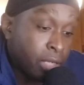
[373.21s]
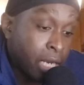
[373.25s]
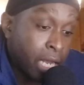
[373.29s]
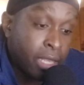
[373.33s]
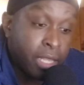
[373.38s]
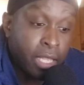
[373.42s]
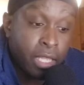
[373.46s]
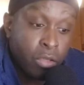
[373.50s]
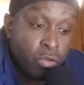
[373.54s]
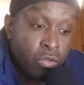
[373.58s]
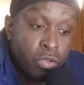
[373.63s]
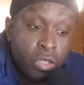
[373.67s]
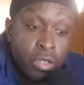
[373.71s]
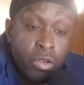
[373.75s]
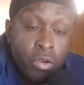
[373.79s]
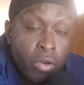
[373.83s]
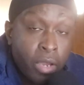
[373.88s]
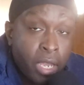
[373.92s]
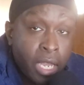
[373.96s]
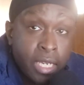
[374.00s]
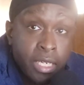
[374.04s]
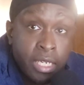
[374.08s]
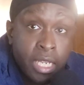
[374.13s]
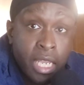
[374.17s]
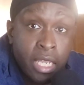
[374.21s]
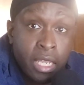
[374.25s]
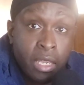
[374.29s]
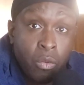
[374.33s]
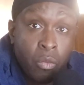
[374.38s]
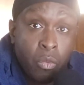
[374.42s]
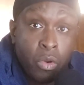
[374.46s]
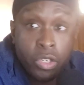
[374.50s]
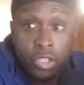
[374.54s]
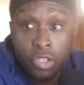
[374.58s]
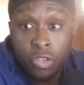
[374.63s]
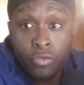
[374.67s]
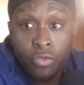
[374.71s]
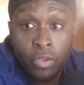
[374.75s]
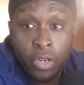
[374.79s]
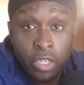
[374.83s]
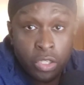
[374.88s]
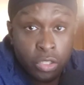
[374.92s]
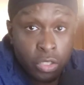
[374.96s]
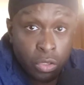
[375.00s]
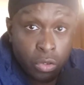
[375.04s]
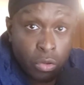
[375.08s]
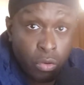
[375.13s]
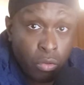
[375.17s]
and I think you should go ahead and take it once you
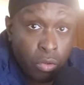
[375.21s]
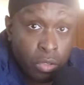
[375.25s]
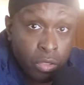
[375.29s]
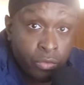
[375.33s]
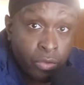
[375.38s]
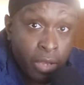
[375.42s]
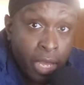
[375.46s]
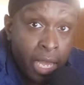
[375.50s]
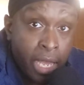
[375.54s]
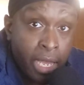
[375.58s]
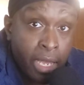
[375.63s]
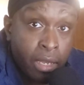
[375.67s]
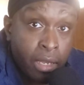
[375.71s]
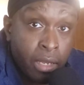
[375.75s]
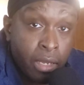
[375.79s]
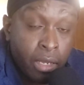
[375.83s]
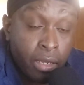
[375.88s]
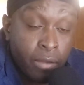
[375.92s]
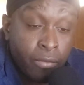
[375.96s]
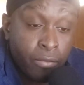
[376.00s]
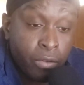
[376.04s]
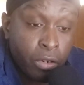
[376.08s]
finish the course for uh,